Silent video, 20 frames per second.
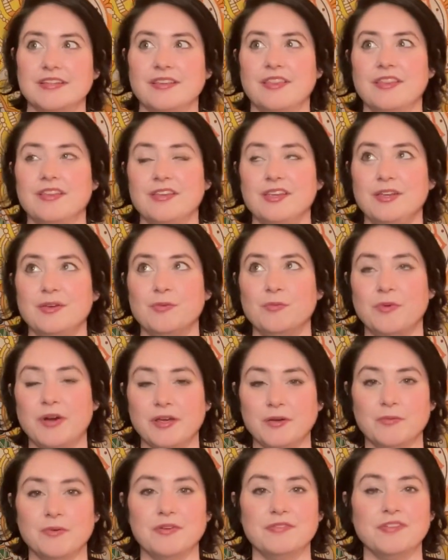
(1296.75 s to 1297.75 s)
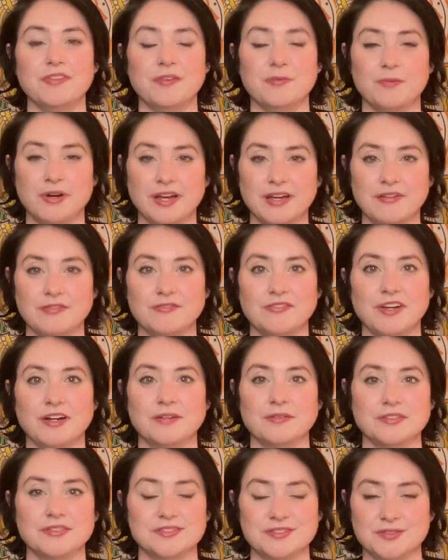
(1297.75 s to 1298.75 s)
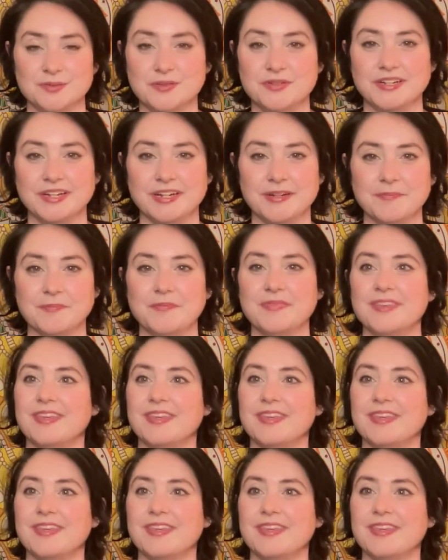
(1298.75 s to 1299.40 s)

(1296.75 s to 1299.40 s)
the White Wolf and the Wildflower story.